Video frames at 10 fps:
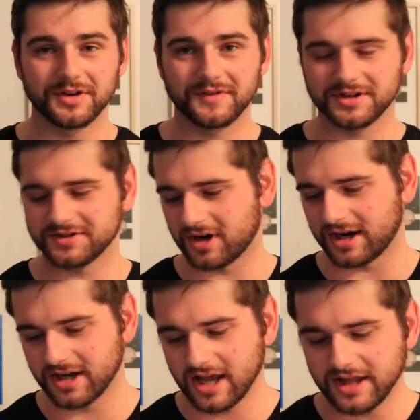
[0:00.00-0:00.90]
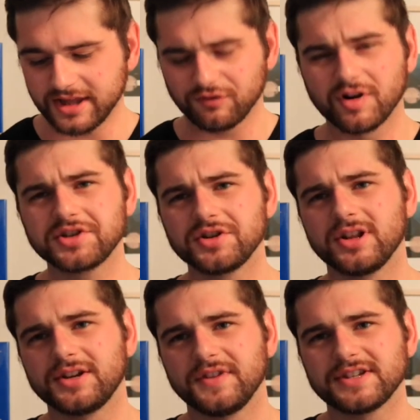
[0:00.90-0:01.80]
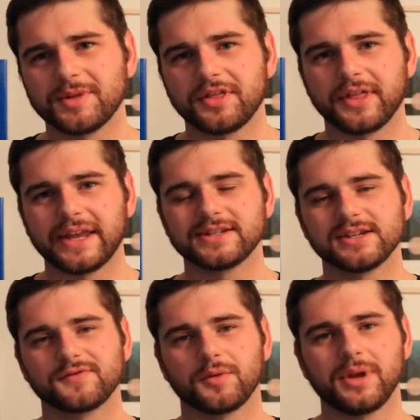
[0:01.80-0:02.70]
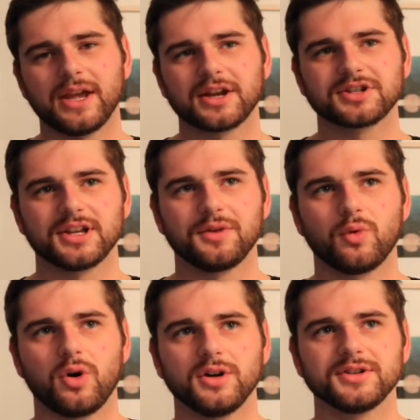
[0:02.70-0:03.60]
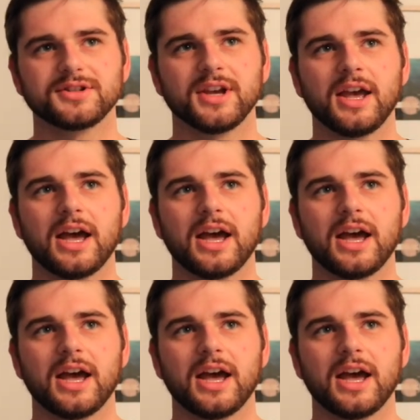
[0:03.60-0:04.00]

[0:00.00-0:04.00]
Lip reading: bit of an aside. The original investment thesis from me actually was